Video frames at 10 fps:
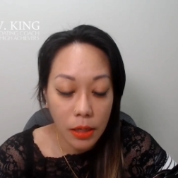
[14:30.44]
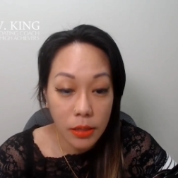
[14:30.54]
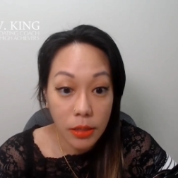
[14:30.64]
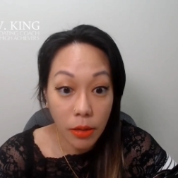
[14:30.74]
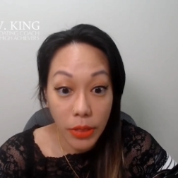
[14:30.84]

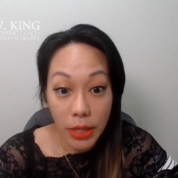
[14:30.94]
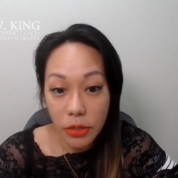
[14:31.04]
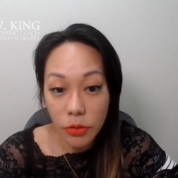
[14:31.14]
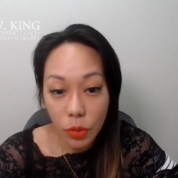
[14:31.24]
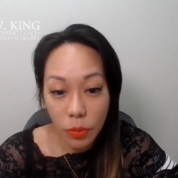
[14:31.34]
So thank
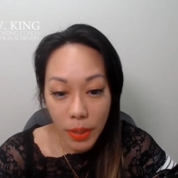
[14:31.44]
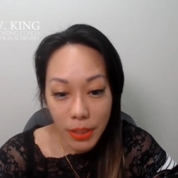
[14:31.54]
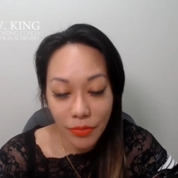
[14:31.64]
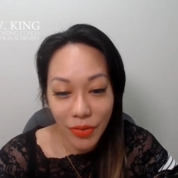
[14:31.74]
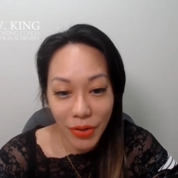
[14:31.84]
you so much
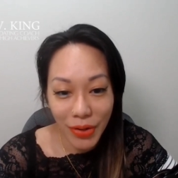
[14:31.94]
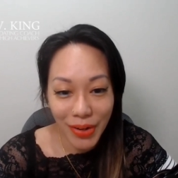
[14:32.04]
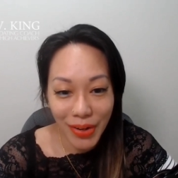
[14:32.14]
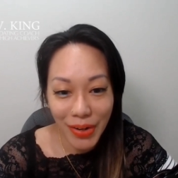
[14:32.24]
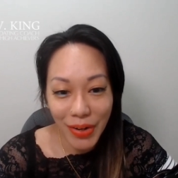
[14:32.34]

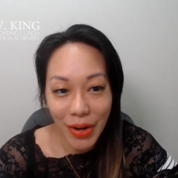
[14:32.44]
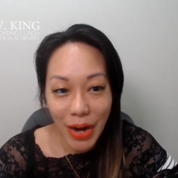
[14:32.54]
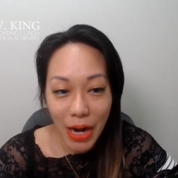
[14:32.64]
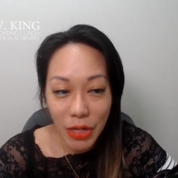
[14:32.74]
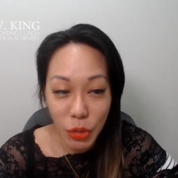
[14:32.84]
for
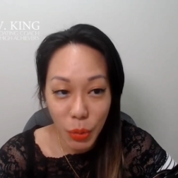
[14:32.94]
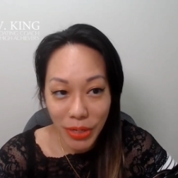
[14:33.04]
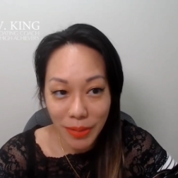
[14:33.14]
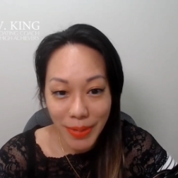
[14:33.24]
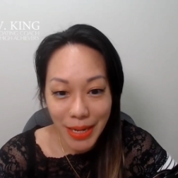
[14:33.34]

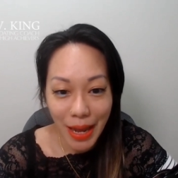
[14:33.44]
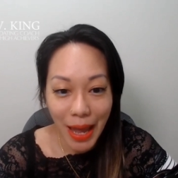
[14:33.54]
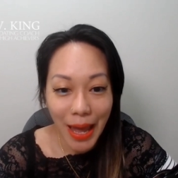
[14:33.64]
joining me.